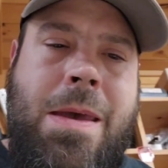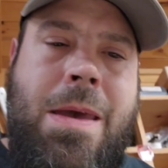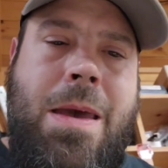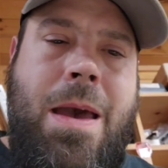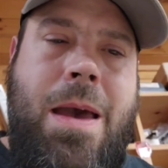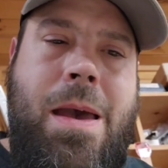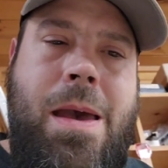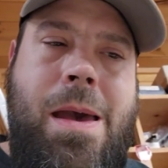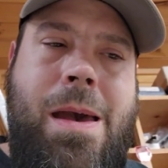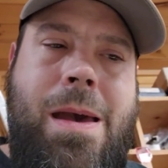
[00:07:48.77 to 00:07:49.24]

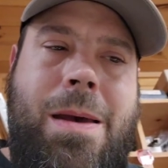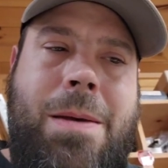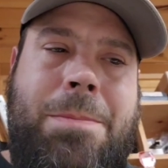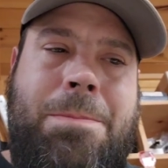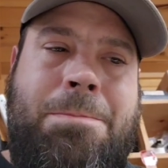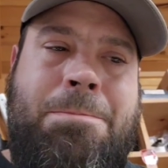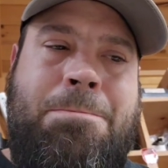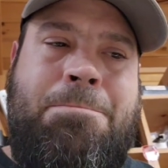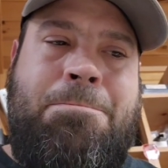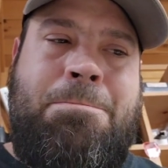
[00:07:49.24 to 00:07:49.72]
But
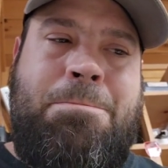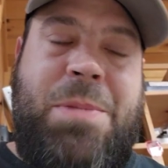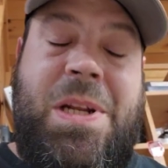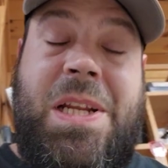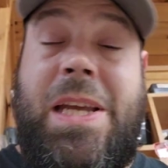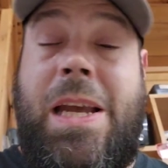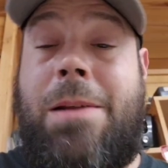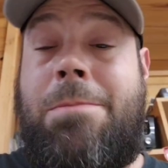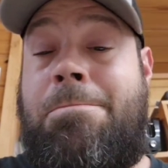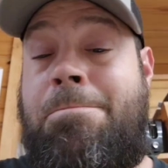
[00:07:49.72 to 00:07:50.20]

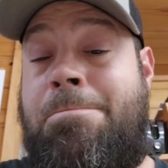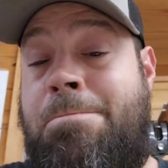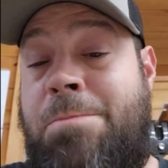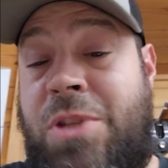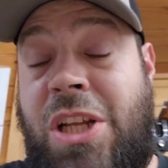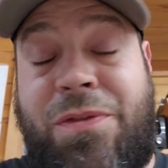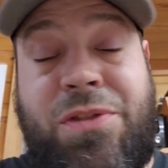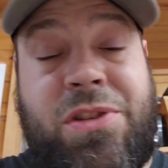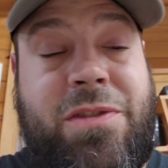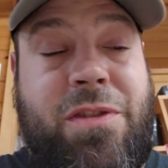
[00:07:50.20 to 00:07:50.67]
again,
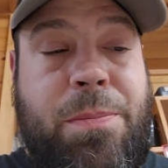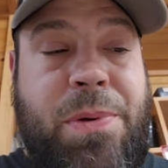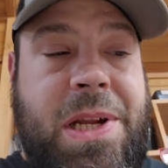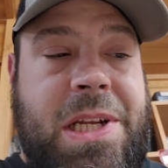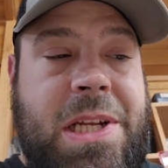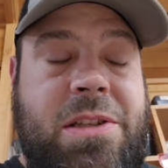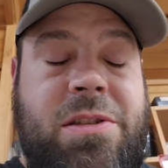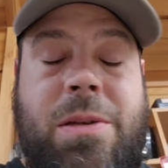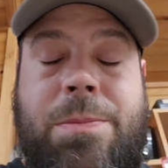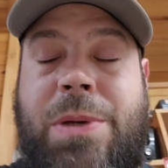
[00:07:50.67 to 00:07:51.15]
difference of
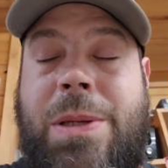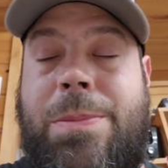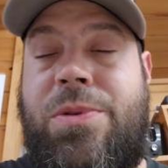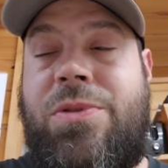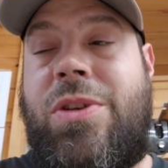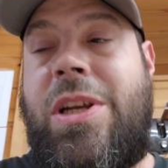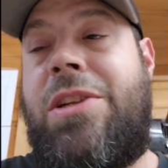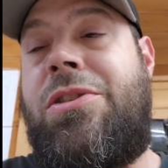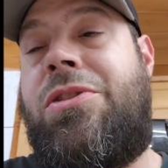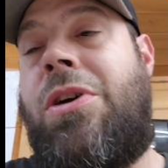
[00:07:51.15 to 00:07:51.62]
opinion. Some people
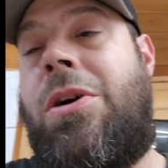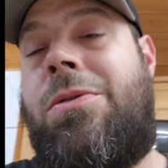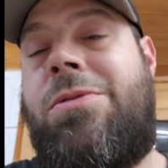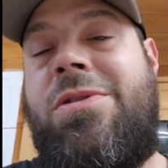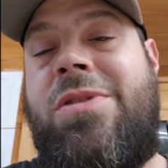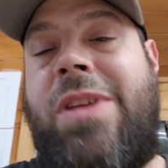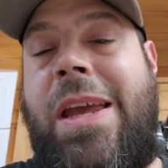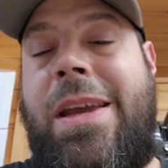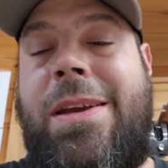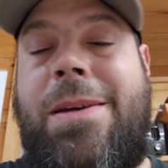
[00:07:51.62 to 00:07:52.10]
say don't
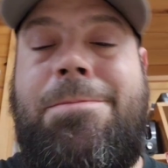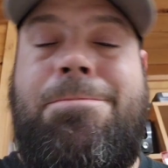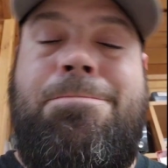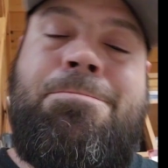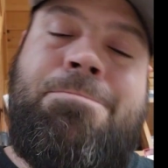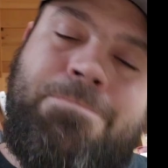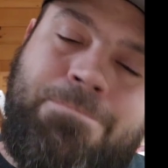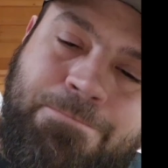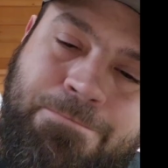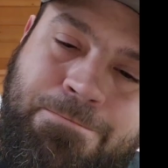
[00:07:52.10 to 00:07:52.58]
stake it.
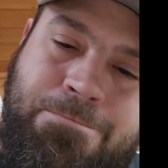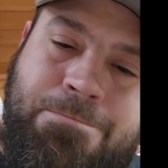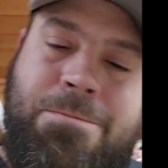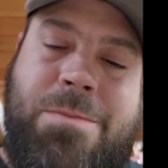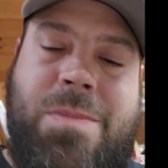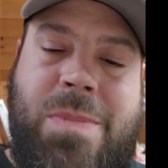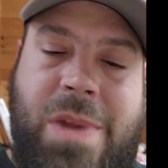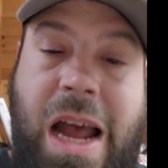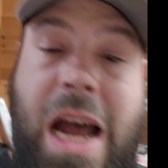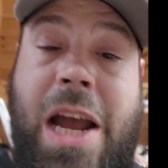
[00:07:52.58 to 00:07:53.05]

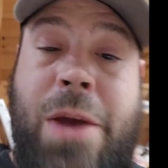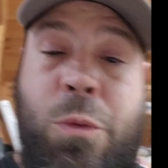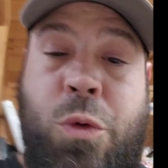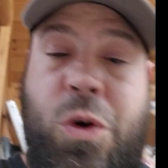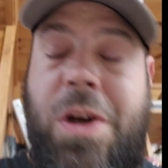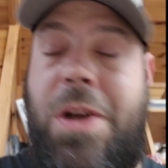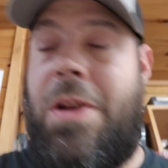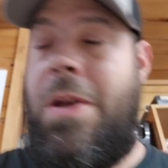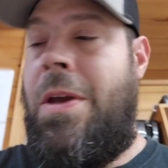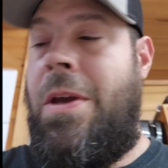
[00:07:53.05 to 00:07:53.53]
I
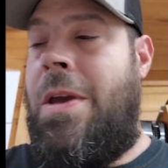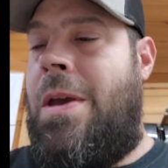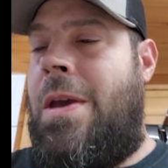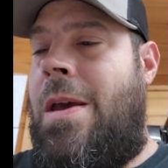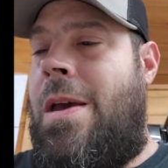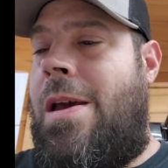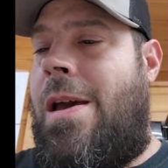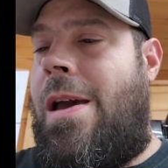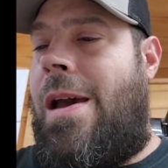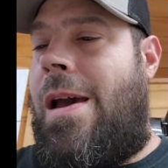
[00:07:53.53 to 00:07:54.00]
would.
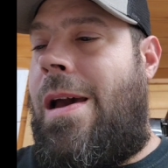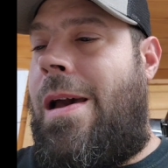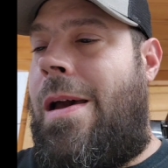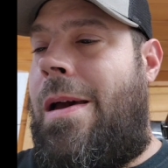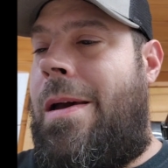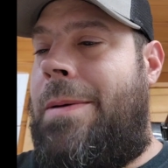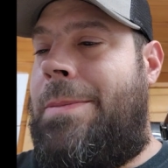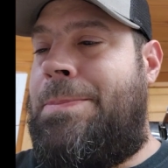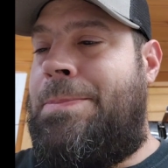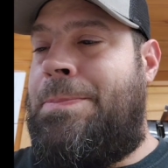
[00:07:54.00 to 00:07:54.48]

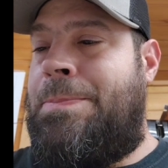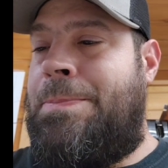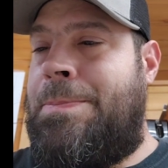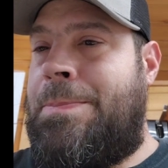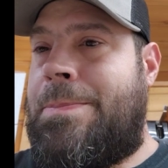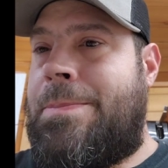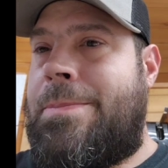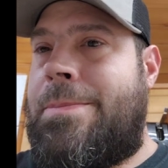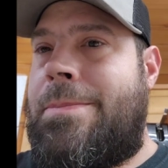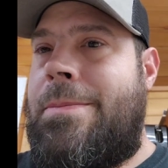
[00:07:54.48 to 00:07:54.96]

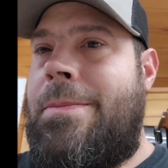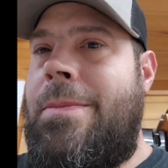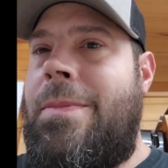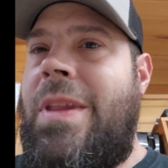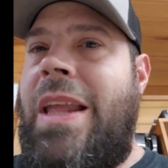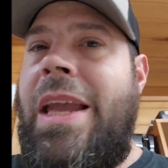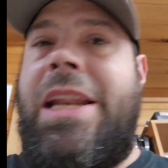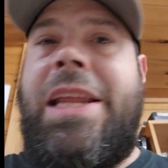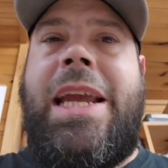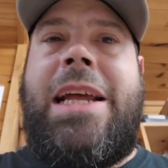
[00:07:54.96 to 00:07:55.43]

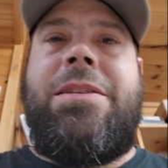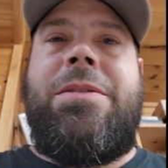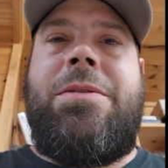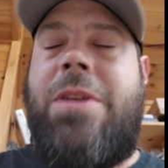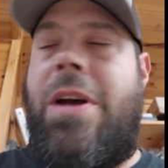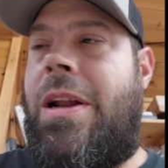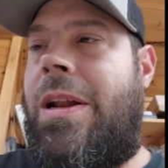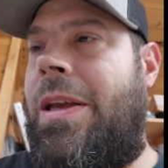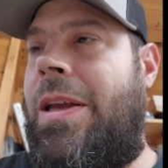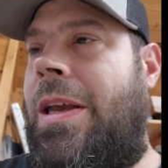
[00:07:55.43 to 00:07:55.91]
And again,
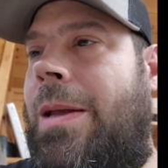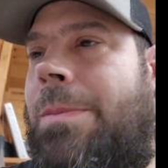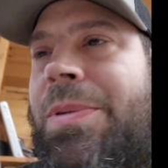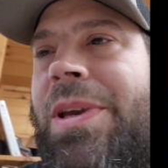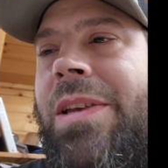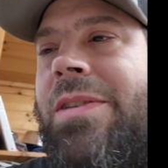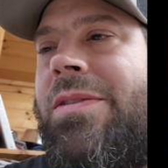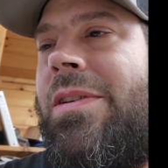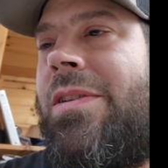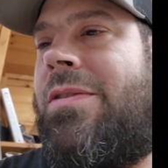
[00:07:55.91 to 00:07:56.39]
not a hit
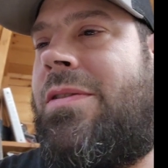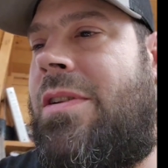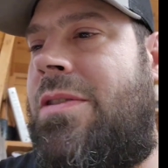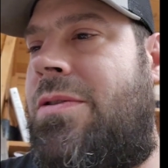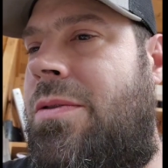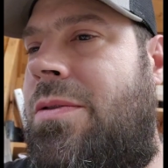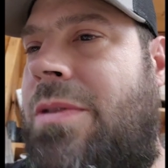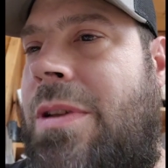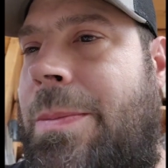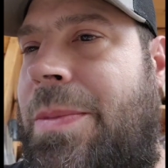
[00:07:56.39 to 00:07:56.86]
piece at
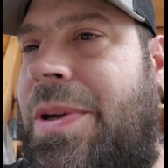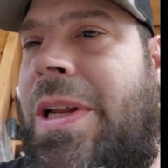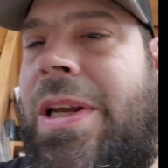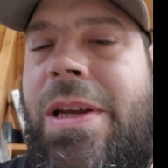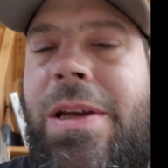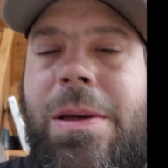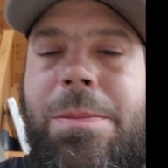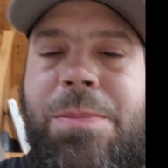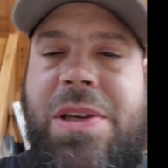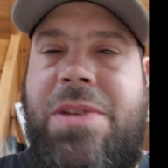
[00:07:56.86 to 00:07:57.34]
Sons of
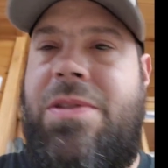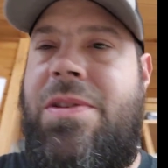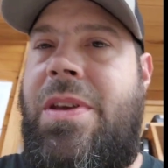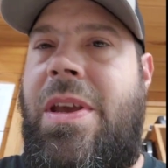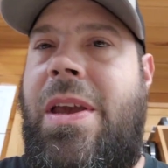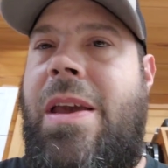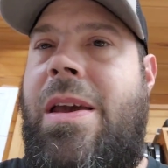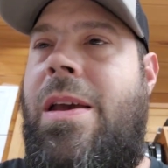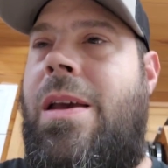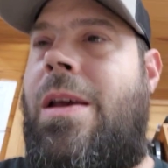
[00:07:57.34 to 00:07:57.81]
Liberty,
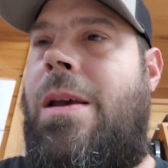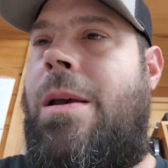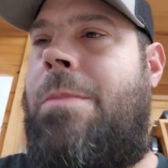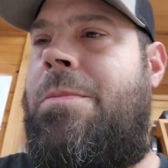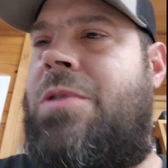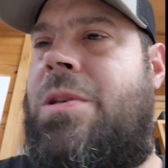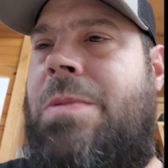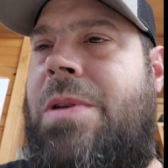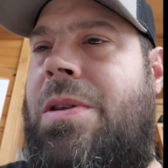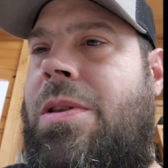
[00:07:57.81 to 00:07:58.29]

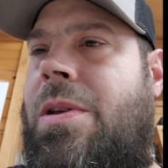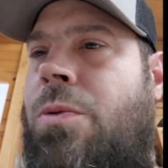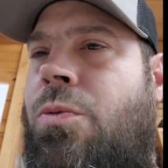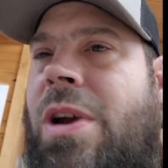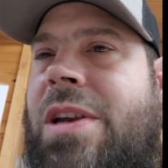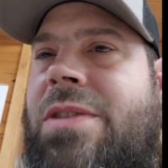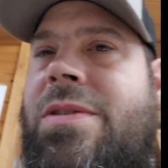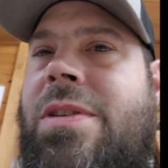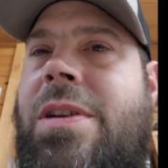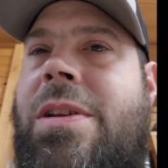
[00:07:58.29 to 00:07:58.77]
BCM, Smith &
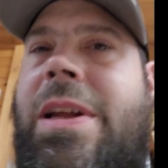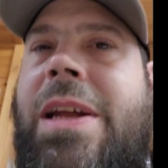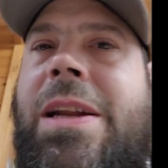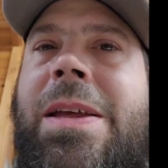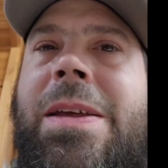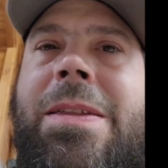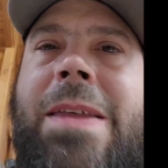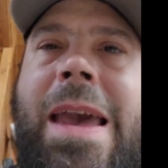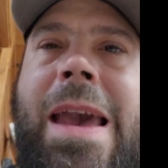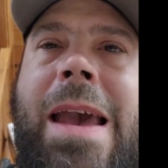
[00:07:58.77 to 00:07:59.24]
Wesson,
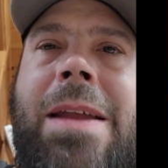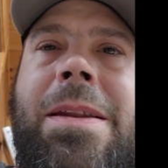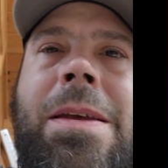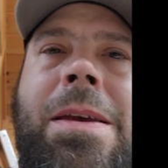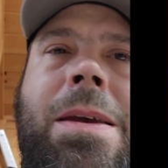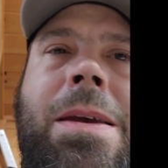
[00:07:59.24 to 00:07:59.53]
any of that.